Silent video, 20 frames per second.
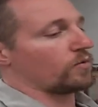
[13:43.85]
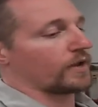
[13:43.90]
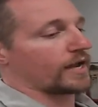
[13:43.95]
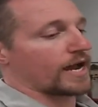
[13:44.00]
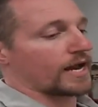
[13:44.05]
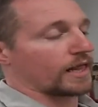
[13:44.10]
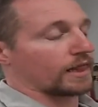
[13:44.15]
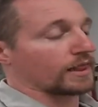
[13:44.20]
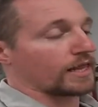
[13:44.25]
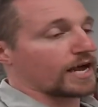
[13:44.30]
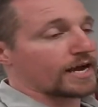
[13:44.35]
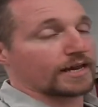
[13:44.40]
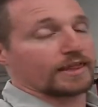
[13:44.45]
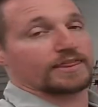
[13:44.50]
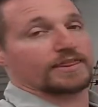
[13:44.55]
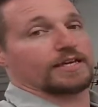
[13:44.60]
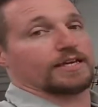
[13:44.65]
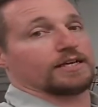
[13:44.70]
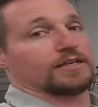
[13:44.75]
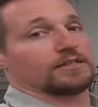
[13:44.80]
We got a lot
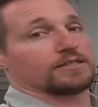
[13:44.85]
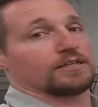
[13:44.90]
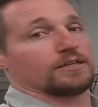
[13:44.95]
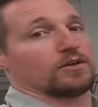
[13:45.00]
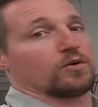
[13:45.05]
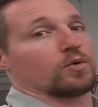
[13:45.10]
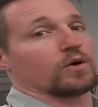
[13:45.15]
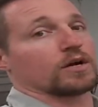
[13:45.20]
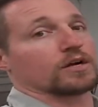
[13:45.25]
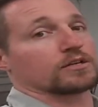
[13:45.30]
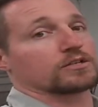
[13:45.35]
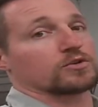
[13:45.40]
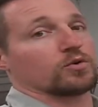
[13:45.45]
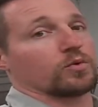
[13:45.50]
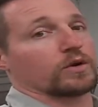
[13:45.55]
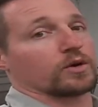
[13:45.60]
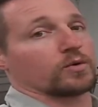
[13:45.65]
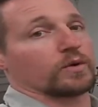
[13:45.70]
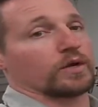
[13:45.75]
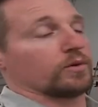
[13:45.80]
of things in the works to
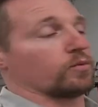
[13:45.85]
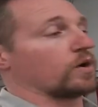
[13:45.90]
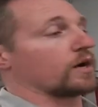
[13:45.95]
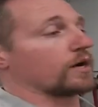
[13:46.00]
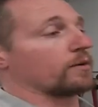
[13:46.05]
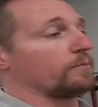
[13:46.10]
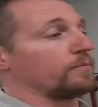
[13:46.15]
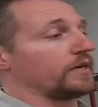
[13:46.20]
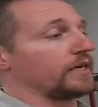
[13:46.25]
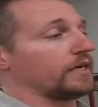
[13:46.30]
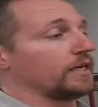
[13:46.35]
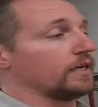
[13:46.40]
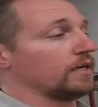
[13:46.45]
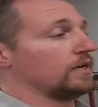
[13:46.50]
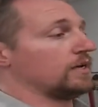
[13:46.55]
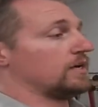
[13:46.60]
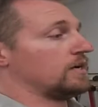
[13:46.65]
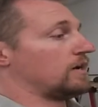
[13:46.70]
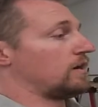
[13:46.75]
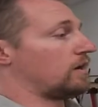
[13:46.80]
where we want to
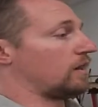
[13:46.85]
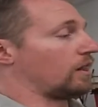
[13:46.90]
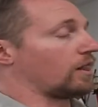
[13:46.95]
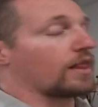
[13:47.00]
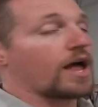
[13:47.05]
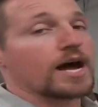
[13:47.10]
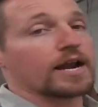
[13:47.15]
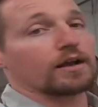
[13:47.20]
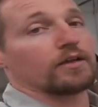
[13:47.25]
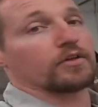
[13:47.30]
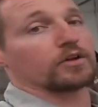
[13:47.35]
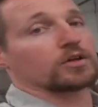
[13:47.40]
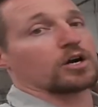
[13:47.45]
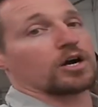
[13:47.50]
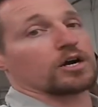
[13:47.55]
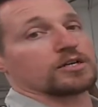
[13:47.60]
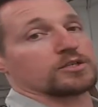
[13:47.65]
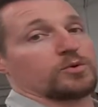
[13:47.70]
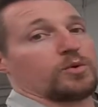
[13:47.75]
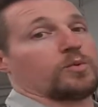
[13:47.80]
be. A lot of other
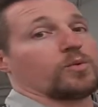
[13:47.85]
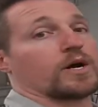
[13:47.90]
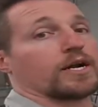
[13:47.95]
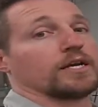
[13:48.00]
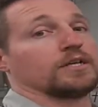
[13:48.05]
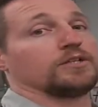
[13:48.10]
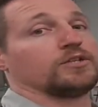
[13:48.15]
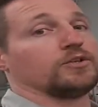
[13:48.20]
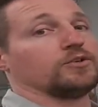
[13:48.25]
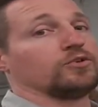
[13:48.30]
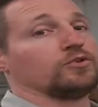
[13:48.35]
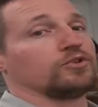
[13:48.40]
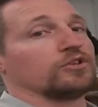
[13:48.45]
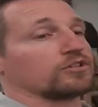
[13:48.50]
cars we want to do.